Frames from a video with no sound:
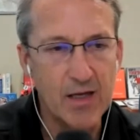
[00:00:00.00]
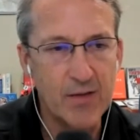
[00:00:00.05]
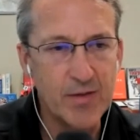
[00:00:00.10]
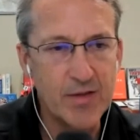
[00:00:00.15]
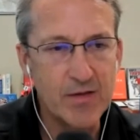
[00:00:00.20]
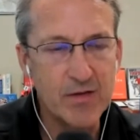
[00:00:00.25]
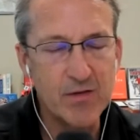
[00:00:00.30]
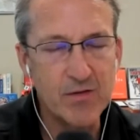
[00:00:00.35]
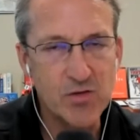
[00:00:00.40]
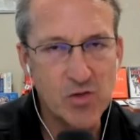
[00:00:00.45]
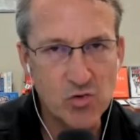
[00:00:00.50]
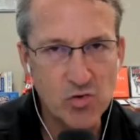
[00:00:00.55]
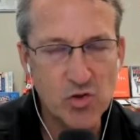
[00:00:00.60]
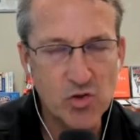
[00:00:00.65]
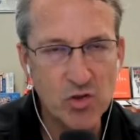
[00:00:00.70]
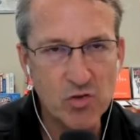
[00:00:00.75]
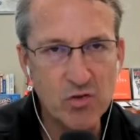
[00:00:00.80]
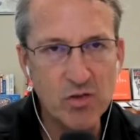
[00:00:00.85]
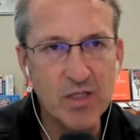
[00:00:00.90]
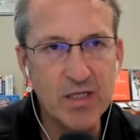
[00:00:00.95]
I mean, the
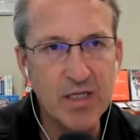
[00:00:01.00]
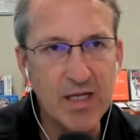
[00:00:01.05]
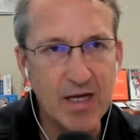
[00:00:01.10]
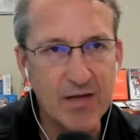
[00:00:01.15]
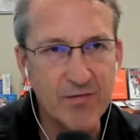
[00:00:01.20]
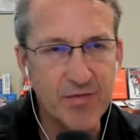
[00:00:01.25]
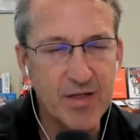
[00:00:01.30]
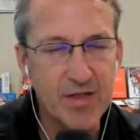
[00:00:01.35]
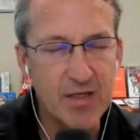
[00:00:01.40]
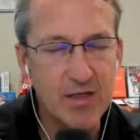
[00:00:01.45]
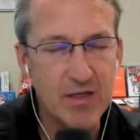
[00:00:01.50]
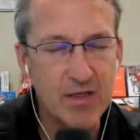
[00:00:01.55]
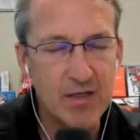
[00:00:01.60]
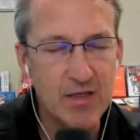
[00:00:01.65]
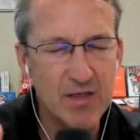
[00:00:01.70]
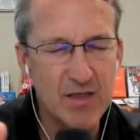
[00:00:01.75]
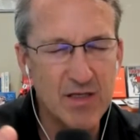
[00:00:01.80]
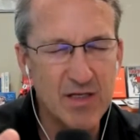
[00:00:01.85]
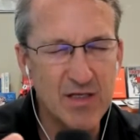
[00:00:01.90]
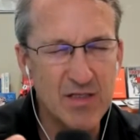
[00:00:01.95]
journaling, I think
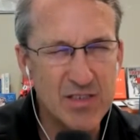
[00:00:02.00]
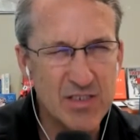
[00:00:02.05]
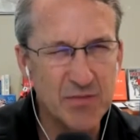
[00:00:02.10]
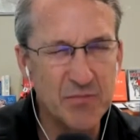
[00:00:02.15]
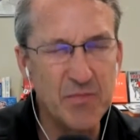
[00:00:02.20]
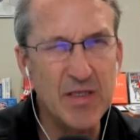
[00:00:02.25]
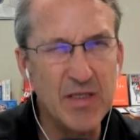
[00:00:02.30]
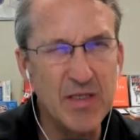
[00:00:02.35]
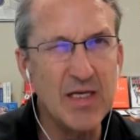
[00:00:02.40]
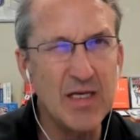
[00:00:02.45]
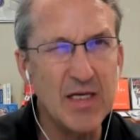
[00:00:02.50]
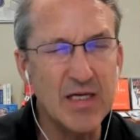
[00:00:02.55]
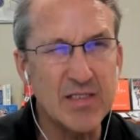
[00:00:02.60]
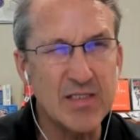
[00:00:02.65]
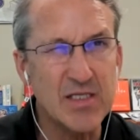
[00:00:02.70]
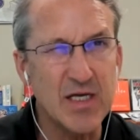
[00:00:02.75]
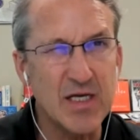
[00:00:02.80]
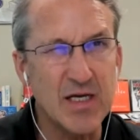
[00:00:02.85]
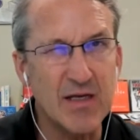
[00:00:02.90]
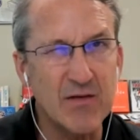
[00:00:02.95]
to me,
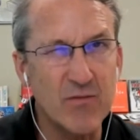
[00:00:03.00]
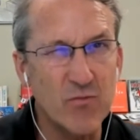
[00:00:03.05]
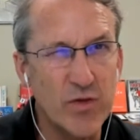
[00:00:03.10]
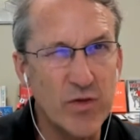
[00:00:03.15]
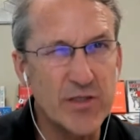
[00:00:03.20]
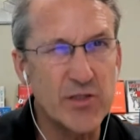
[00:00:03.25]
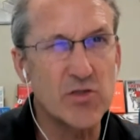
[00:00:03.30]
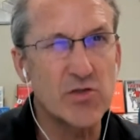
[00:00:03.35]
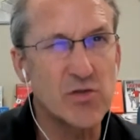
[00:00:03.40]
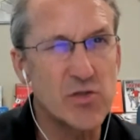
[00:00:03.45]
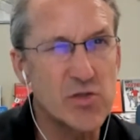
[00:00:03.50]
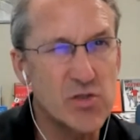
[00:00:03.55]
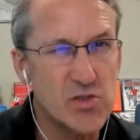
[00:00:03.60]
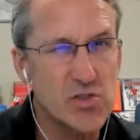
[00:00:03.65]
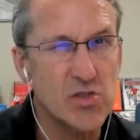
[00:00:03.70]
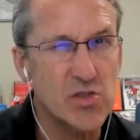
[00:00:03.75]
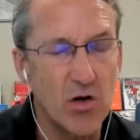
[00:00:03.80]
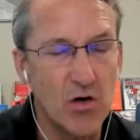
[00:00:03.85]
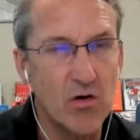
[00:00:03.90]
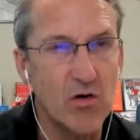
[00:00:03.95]
it's like we should
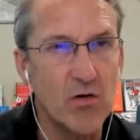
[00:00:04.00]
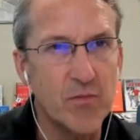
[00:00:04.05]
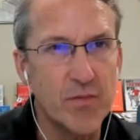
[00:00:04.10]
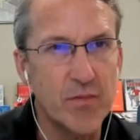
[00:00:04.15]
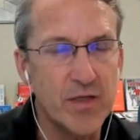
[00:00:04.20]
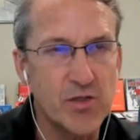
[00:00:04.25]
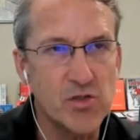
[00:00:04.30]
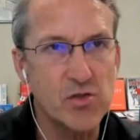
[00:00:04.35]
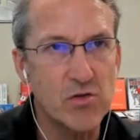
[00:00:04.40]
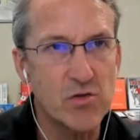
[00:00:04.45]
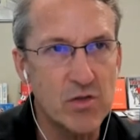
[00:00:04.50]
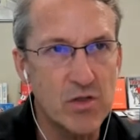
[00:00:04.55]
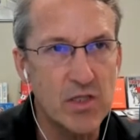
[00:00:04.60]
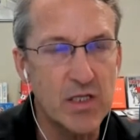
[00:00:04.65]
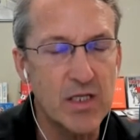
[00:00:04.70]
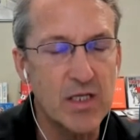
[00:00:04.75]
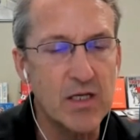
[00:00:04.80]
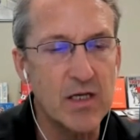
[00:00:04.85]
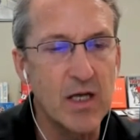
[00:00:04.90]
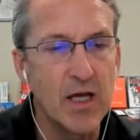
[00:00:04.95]
just all be
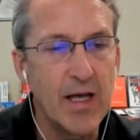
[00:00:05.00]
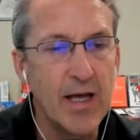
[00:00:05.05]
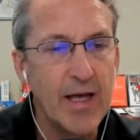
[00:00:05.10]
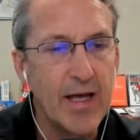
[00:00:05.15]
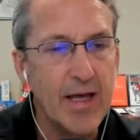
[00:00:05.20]
journaling.